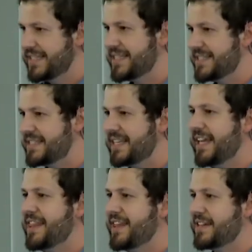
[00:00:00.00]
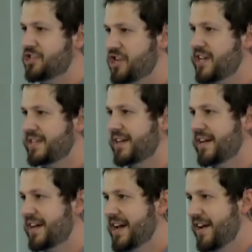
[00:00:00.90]
to see the
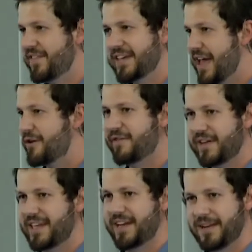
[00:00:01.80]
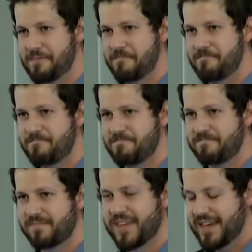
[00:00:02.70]
agenda of the counterfeit kingdom.
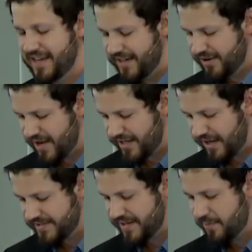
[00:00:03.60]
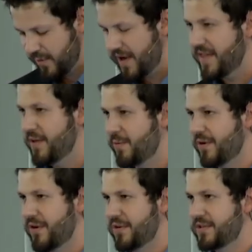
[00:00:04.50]
You're like, Austin, what in the
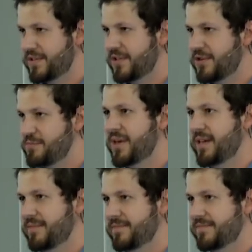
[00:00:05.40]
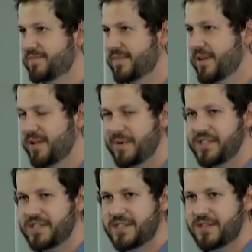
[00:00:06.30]
world do you mean? Well, let me
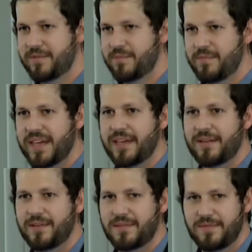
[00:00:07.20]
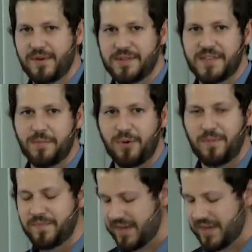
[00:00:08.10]
just make it very simple.